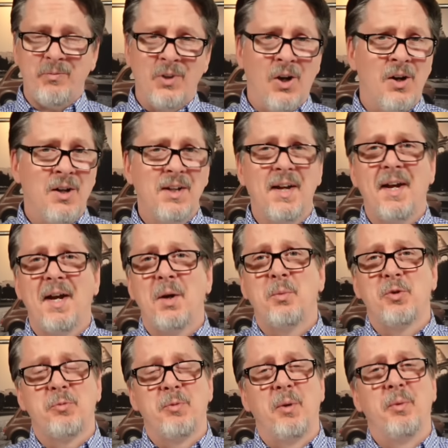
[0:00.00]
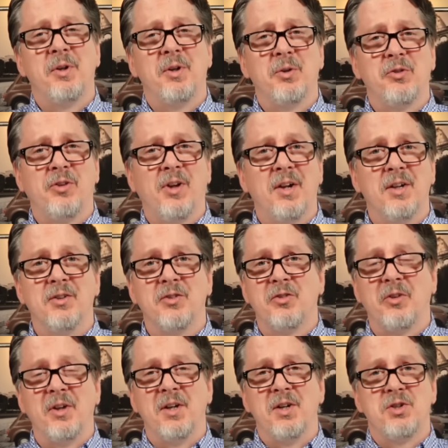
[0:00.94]
All I had was my Windows 10
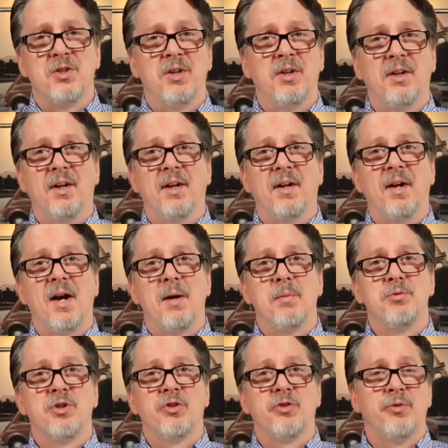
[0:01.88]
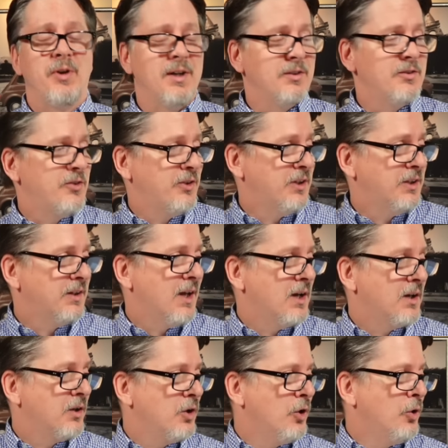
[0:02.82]
installation, and I'm just fine seeing
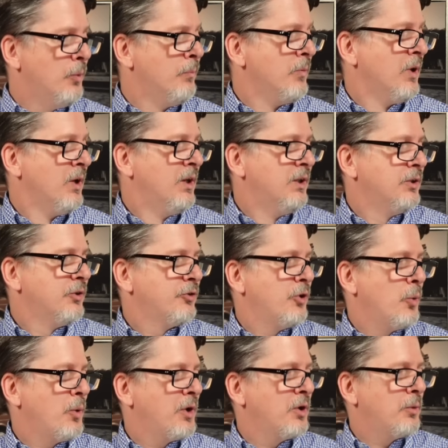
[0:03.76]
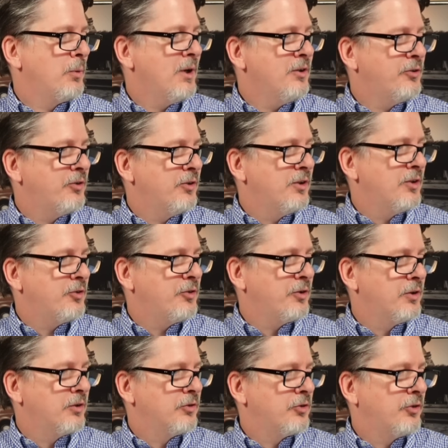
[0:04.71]
that go. So we're going to erase the
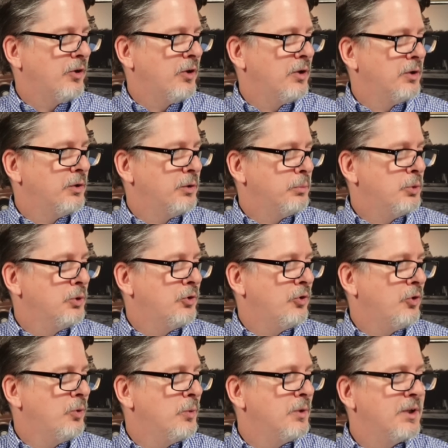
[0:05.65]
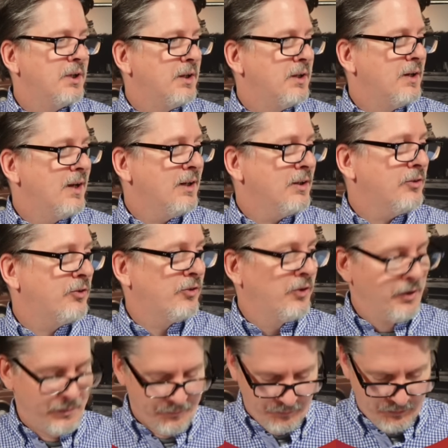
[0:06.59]
disk and install Ubuntu. We'll hit next.